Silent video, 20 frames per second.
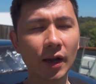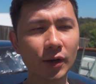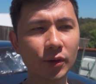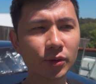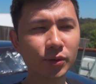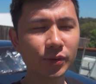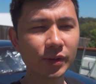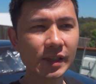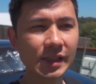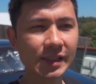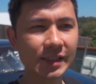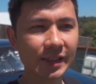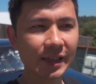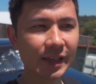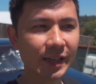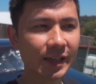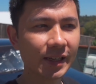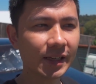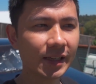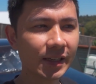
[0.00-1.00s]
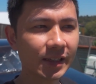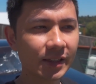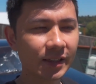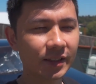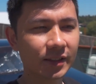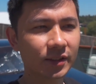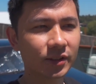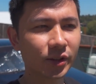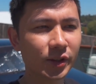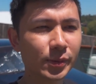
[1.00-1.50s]
couldn't really see any
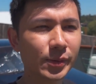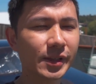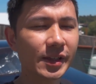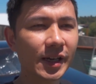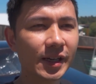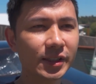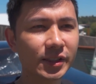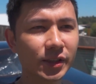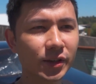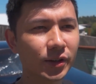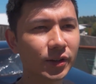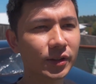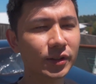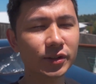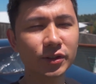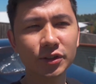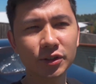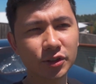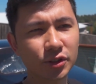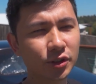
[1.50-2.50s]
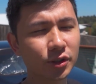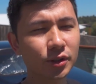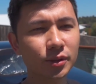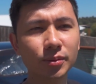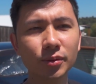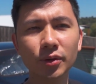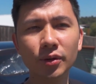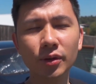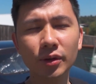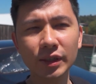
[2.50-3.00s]
documentation on YouTube
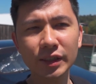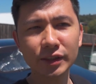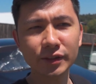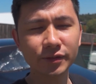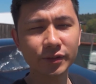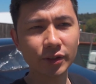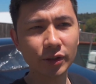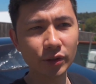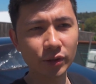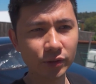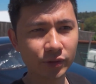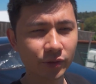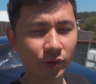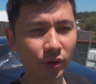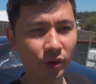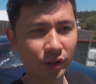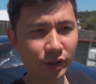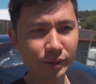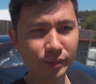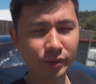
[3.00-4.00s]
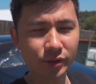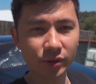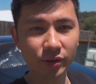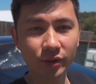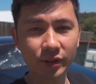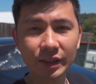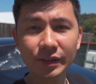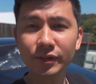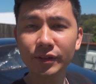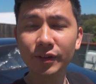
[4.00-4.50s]
or any of the old forums
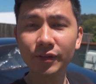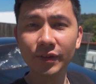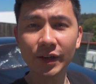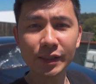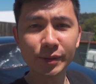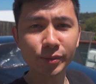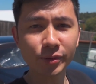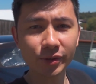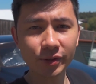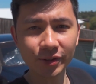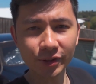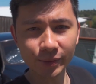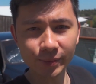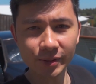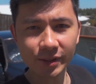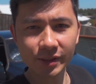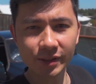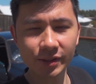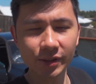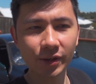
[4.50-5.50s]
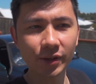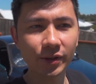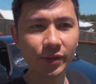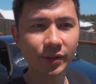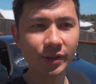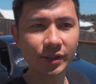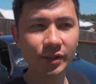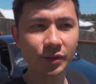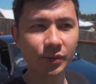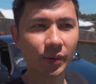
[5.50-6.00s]
or even the Facebook groups, so
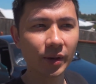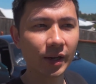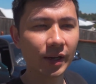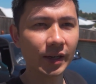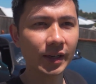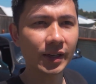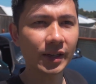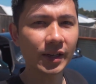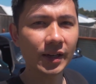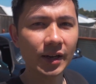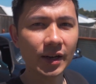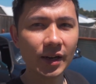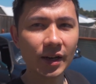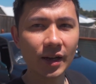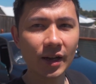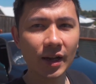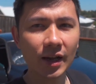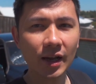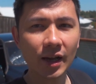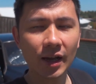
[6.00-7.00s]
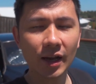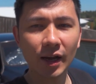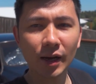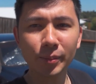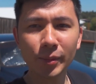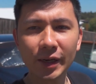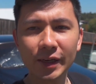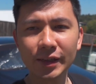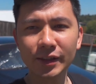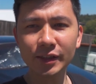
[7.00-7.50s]
this is why I'm
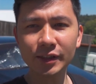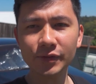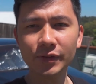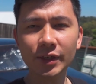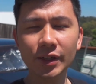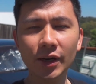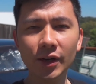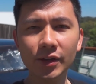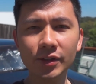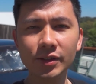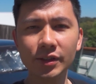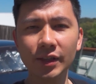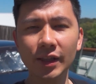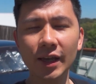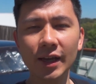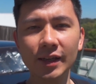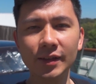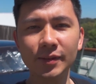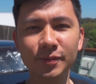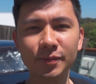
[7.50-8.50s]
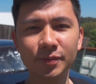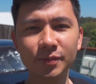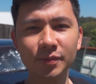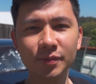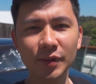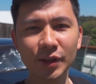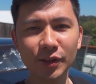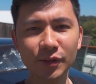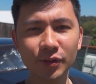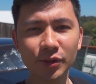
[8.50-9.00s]
making this video, so that
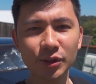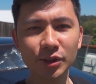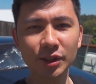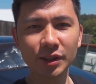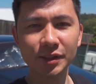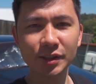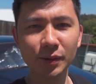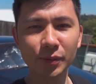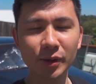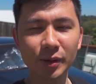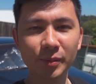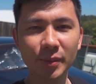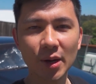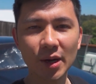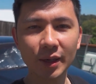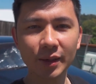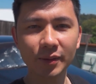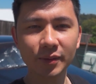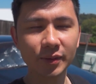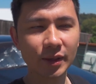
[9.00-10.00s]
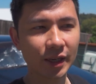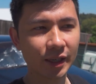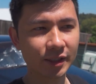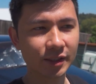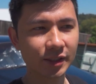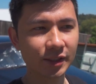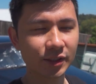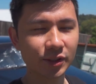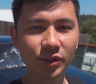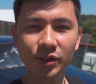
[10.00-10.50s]
in the future someone might
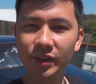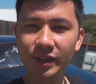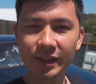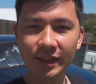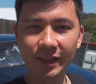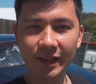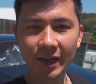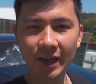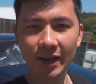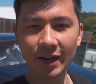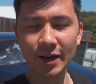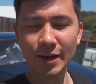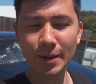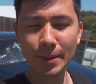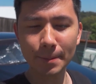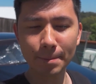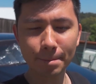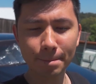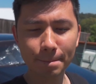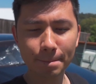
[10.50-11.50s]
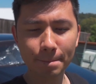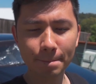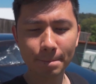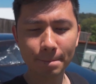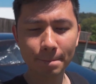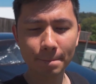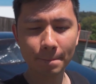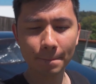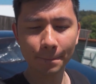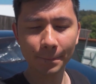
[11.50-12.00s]
actually use it.
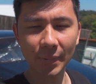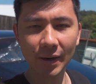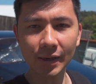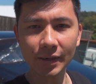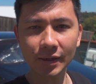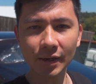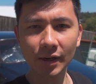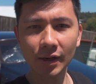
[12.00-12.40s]
But